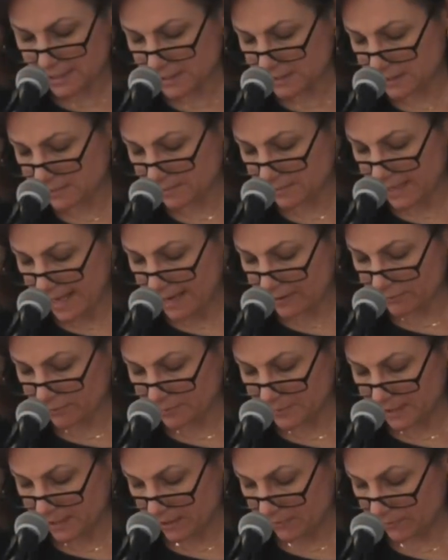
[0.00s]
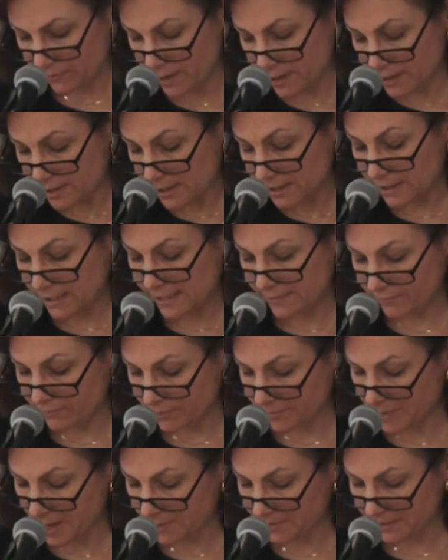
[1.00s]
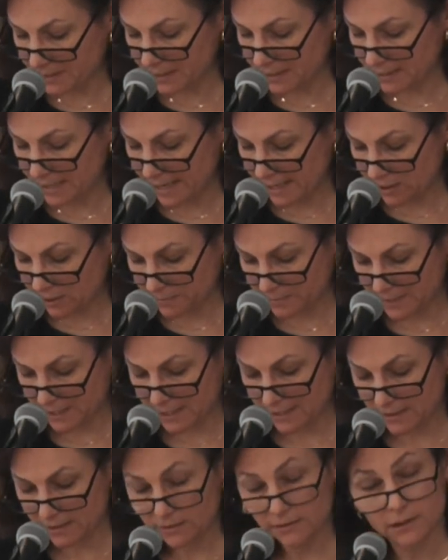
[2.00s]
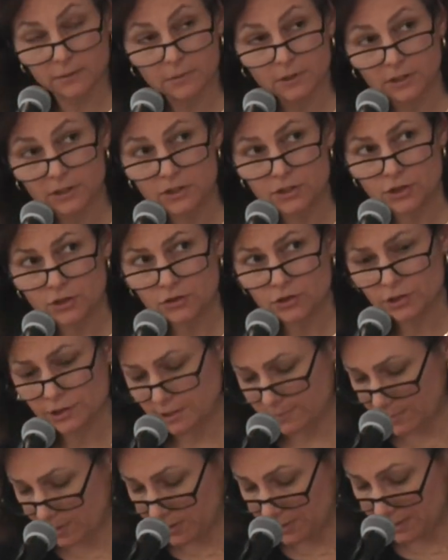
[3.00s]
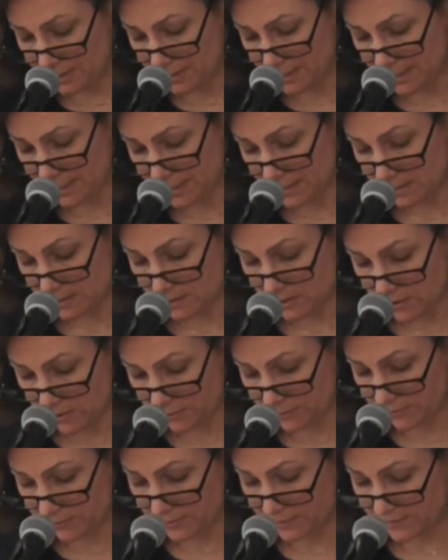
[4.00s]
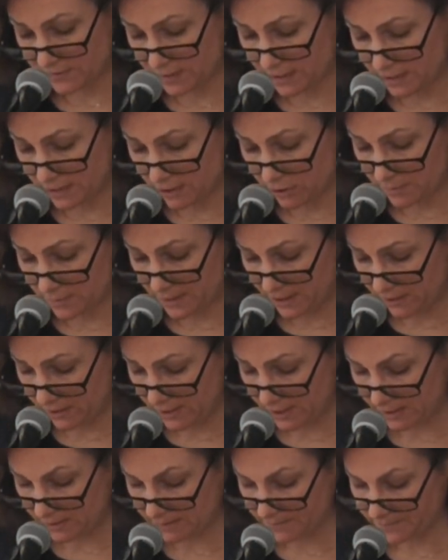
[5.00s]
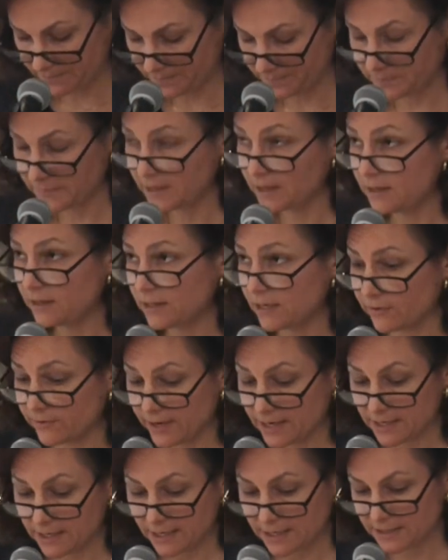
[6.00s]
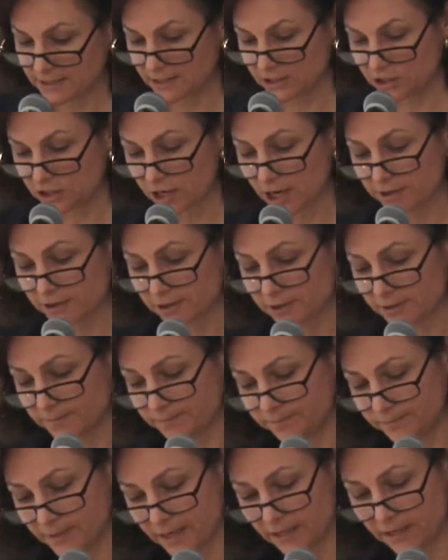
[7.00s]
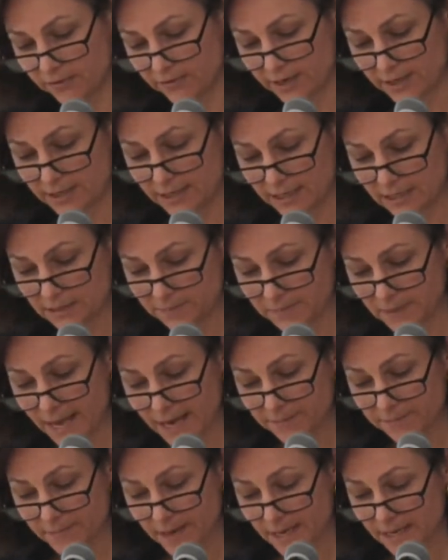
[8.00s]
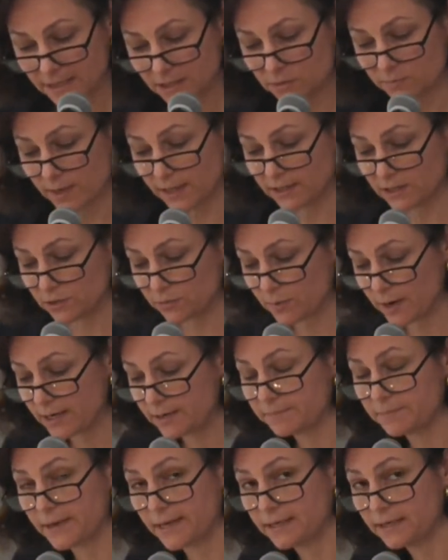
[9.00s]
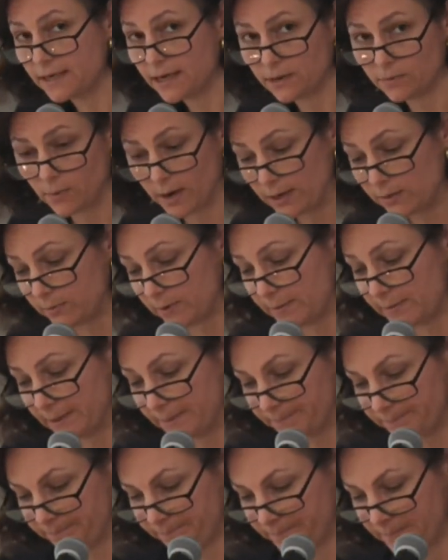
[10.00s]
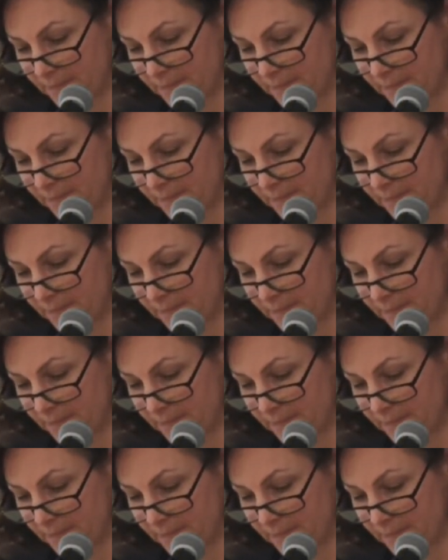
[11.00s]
dozen black women had run on the Republican, ALP, Liberal, and Socialist Party tickets over a 15-year period. They ran against each other, and they ran against black men as well as white men and white women.